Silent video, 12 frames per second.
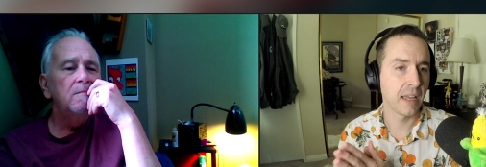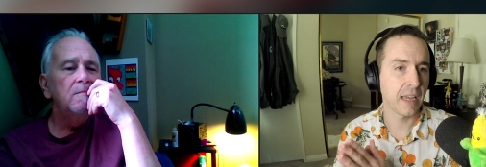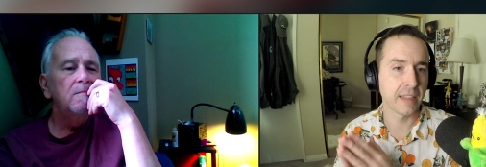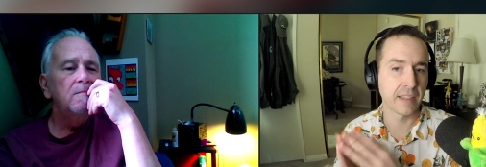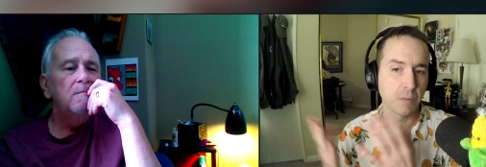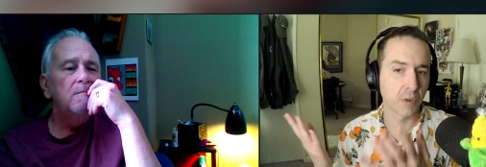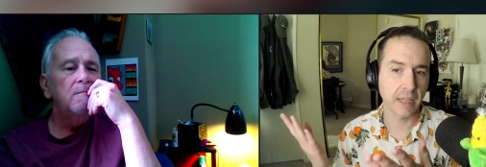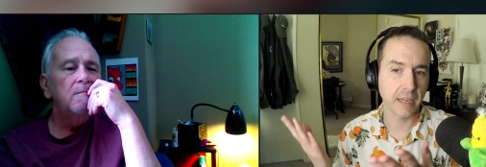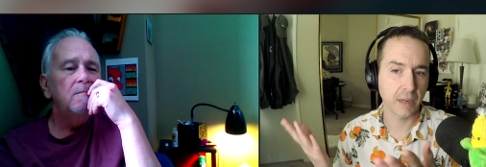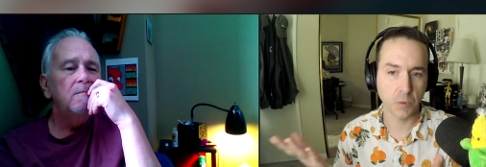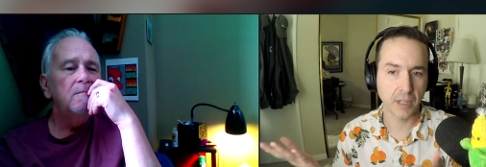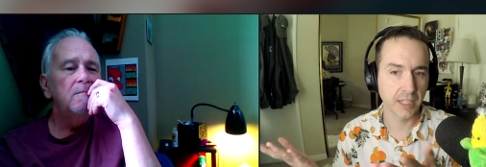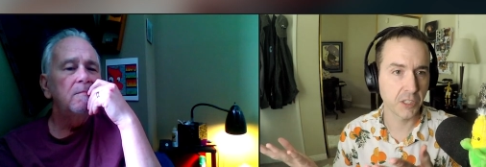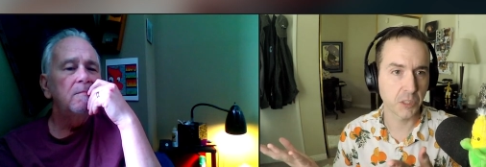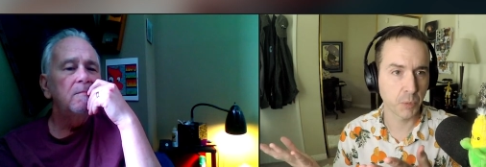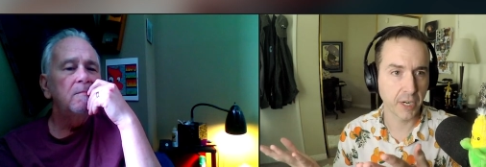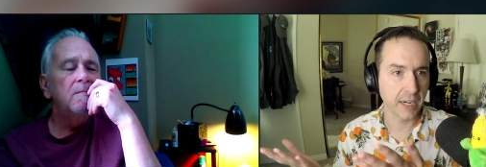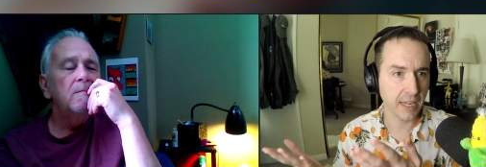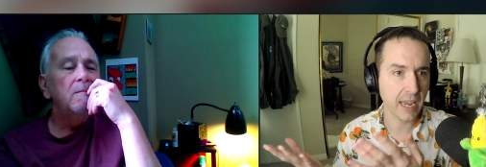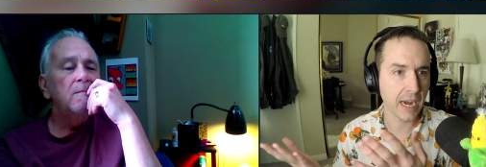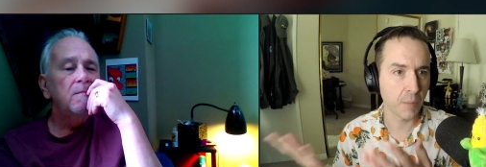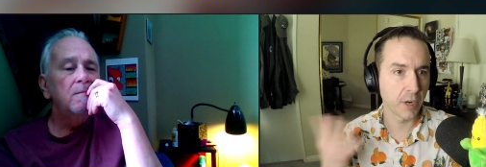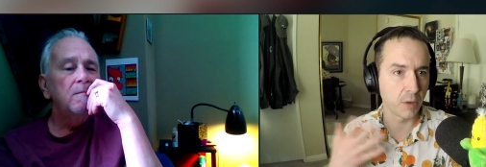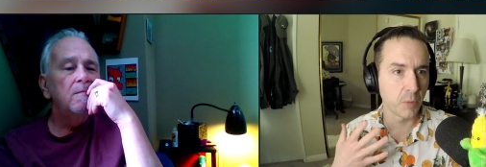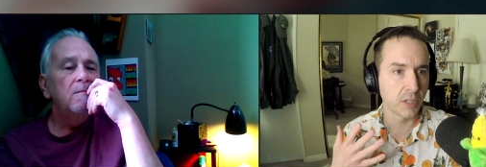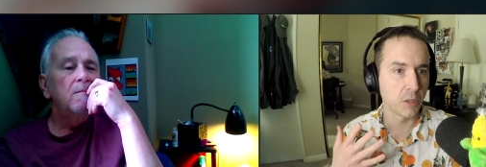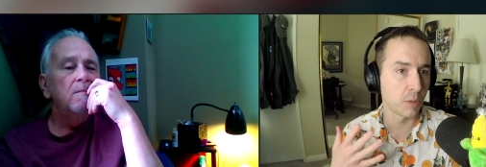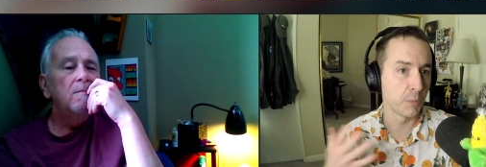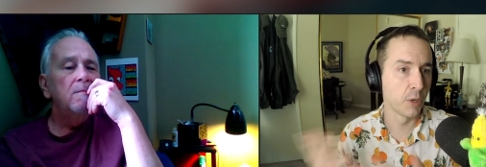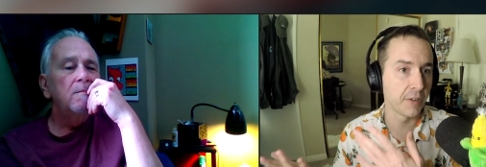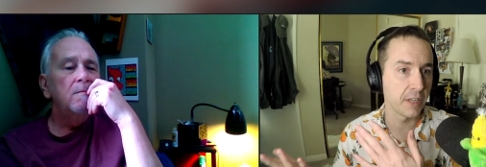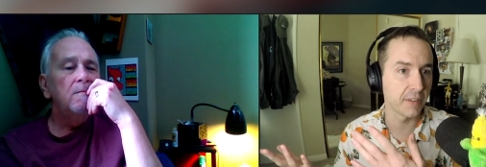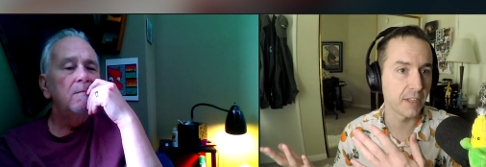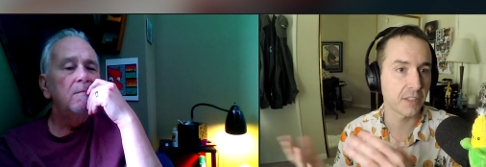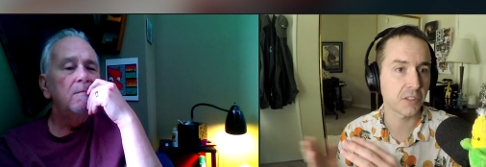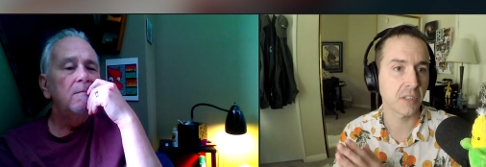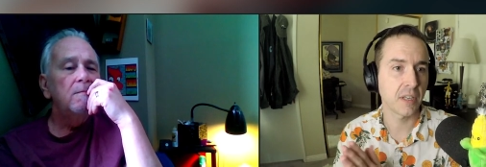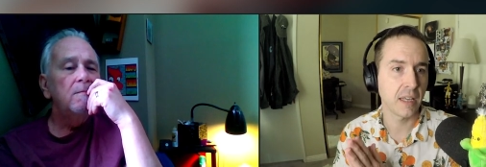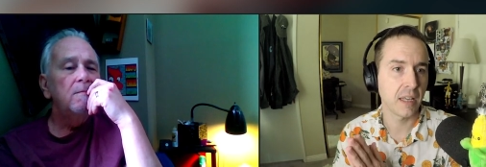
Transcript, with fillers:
Speaker 1: And then we're like, well, let's just bring in a camera and we can do a movie of this.